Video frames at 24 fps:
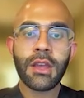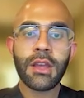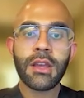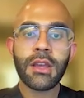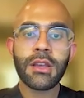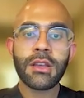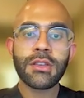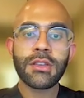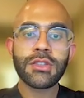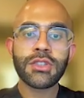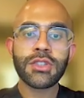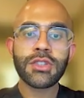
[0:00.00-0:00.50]

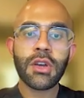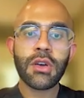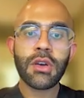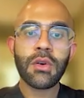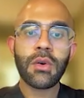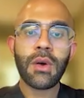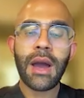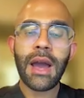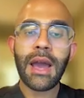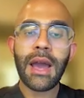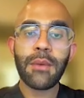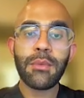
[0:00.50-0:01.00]
So,
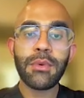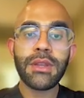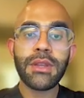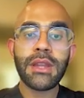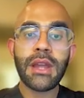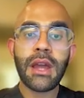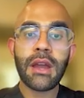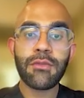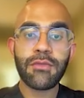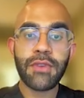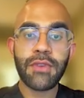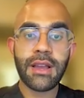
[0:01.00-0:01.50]
I would
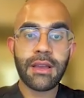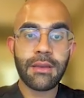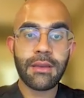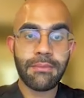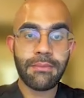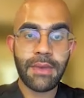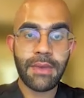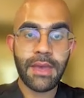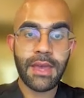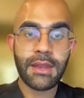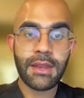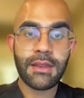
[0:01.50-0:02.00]
not
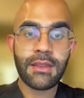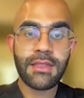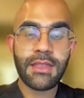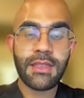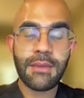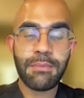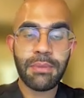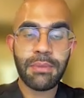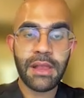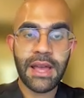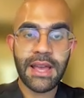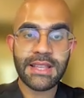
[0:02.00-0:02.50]
recommend the
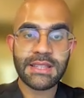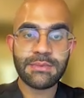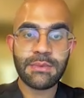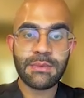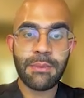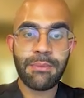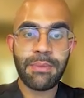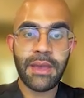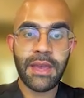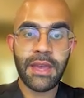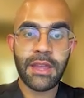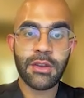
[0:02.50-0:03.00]
plasma
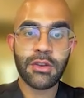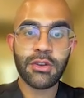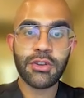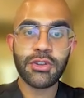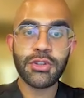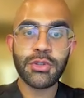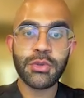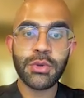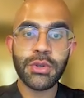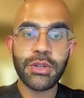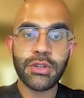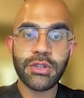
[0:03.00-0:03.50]
pen or
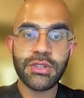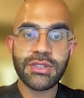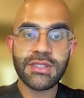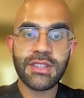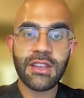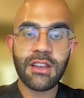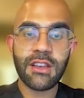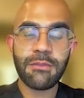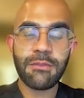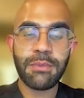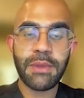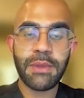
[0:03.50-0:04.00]
do it
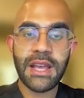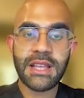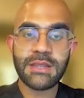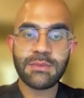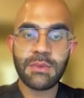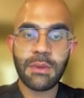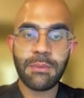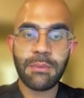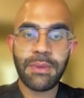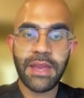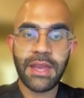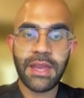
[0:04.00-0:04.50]
yourself plasma
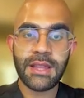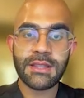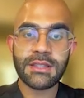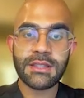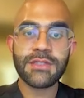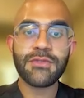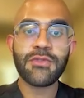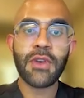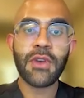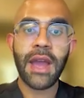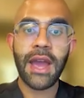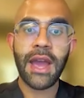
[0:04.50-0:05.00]
pens
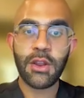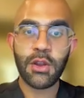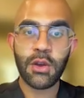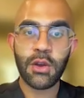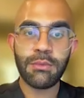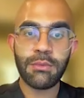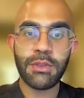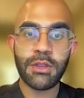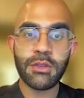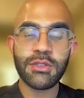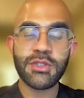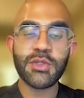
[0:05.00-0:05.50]
for at home
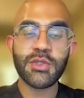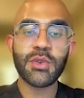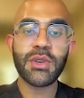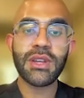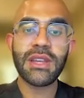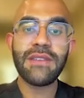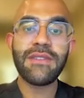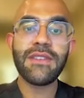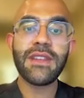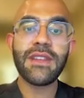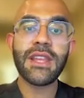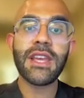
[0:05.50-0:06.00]
use or
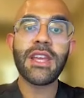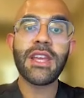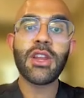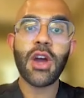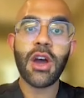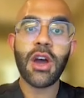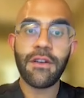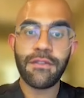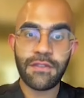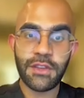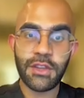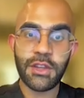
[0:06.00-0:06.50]
even in
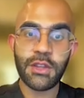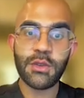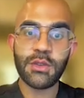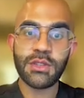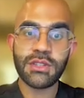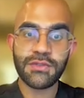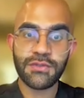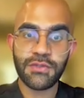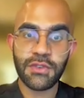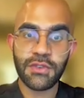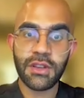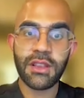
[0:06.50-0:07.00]
often use
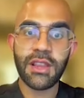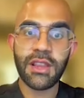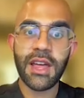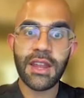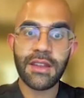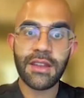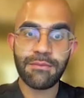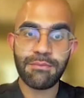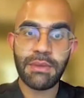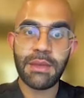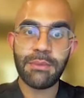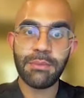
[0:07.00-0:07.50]
for a lot
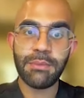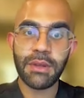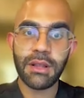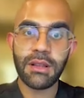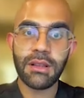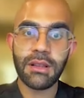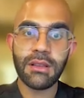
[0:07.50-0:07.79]
of people.